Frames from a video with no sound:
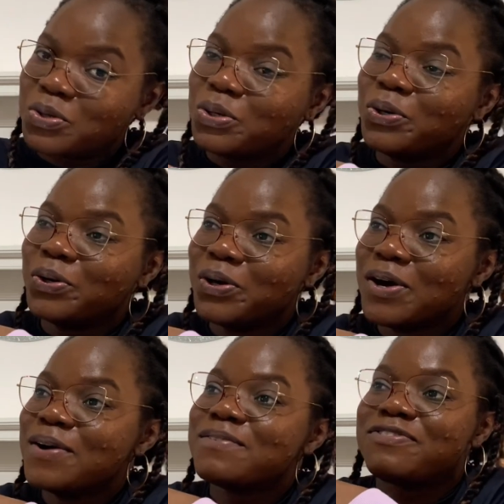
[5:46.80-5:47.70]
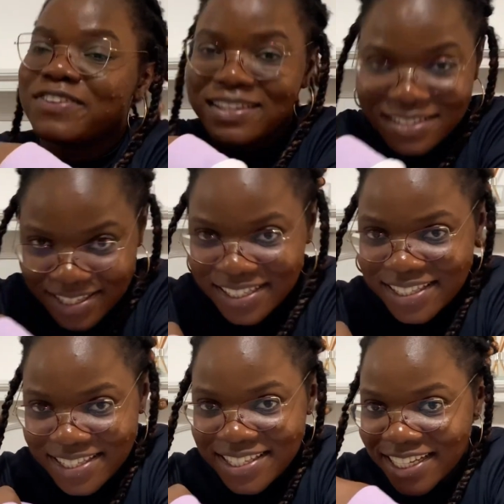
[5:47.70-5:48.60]
to face it.
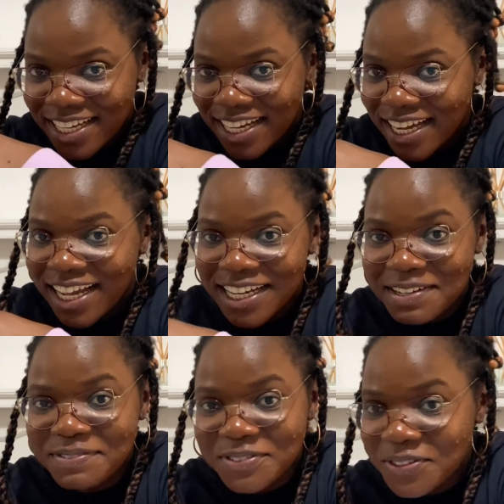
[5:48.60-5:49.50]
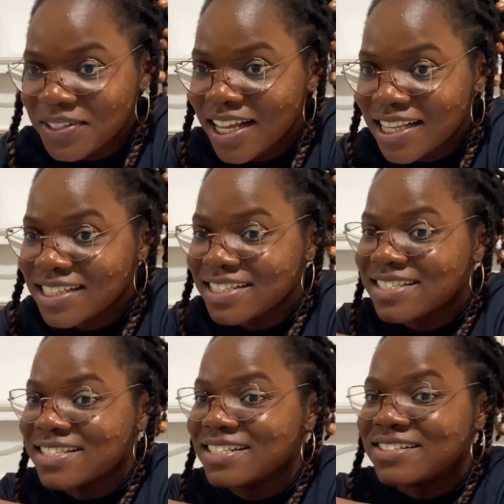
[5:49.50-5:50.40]
And I've known
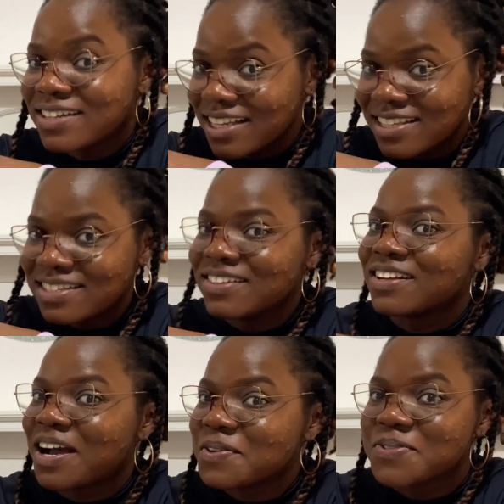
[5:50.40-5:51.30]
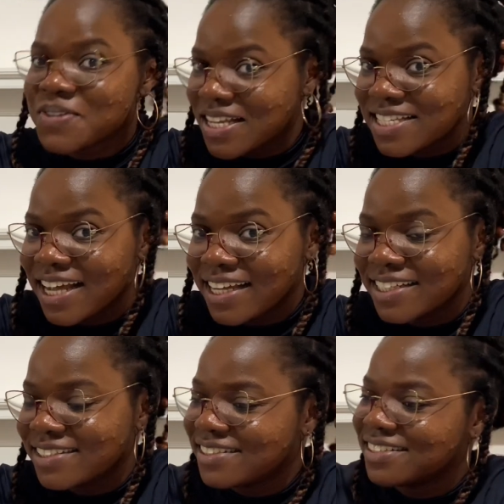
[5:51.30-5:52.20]
the tricks on how to answer
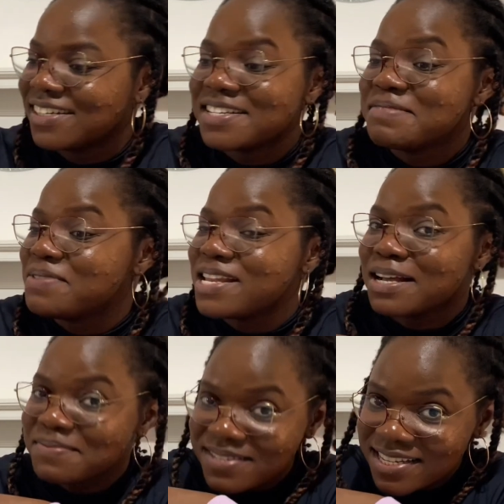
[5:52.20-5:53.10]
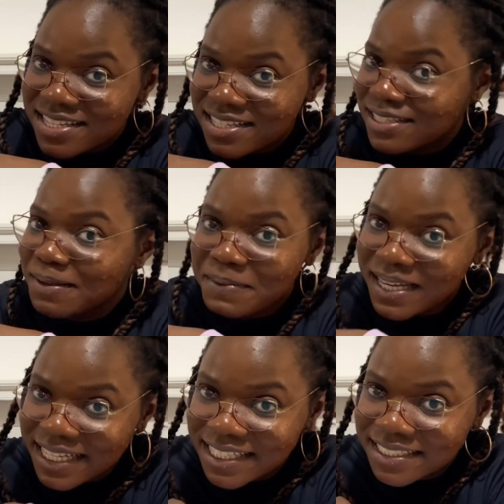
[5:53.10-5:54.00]
it. Immediately I'm seeing it, I'm
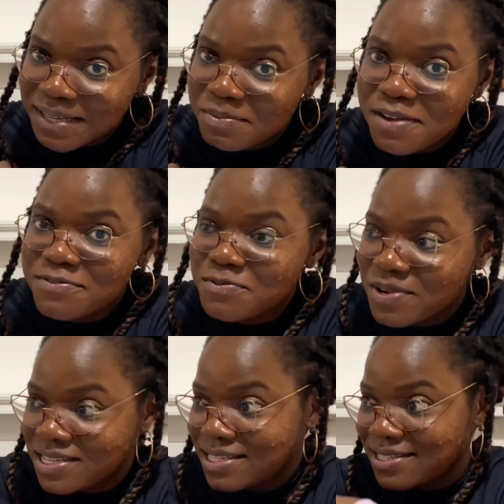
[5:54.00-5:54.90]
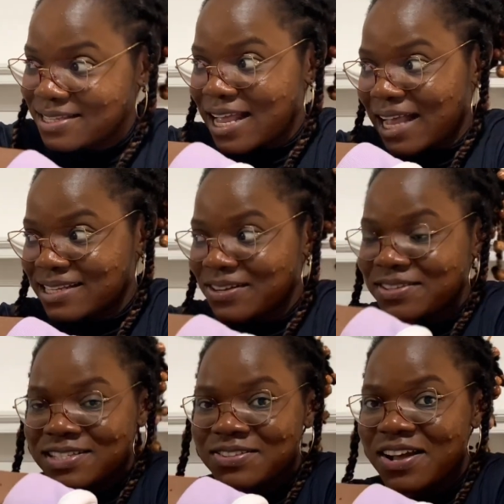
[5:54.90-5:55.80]
clicking, I'm not even waiting. Is this hazard or
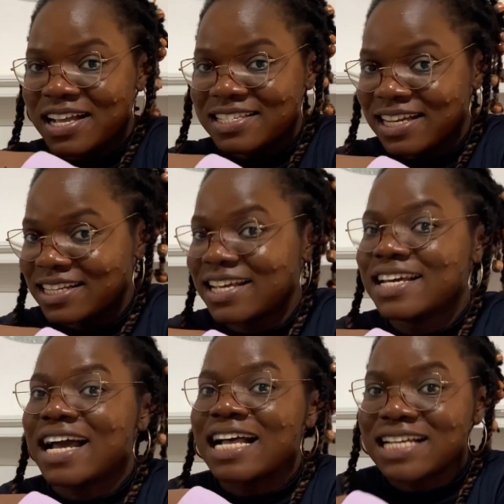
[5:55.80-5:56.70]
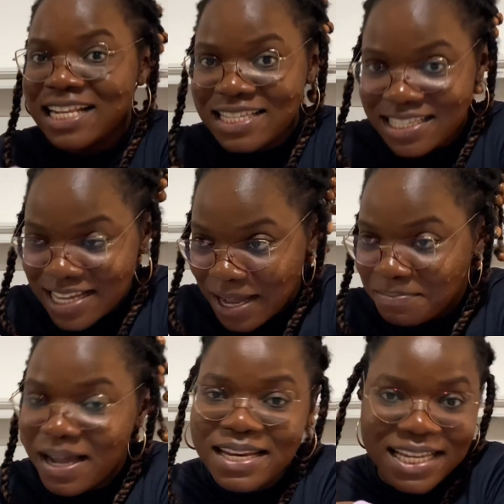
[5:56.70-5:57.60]
is it not hazard? And as I see them,
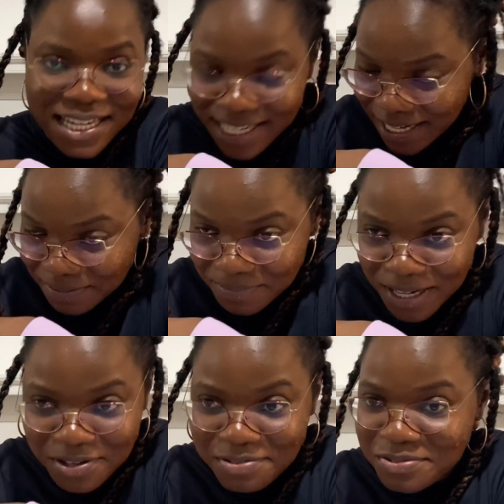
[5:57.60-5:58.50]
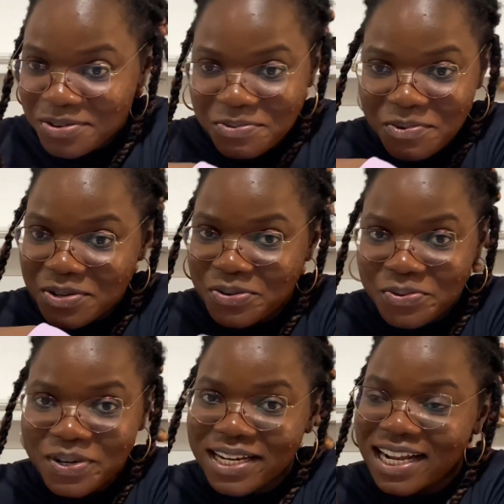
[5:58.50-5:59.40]
as they click them, I don't even know, one know
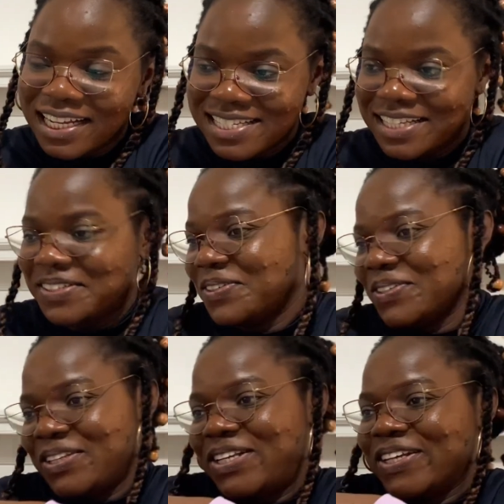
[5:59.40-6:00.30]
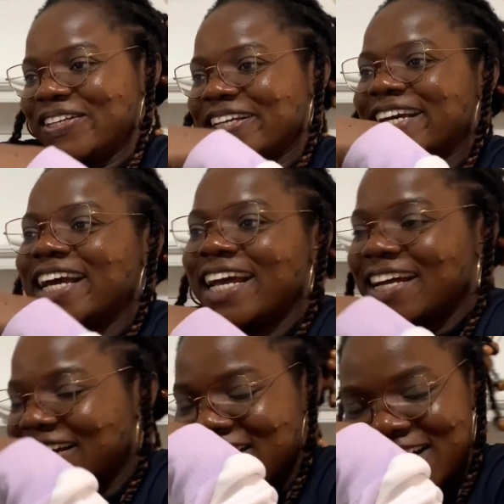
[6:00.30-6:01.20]
whether they're hazard or not. All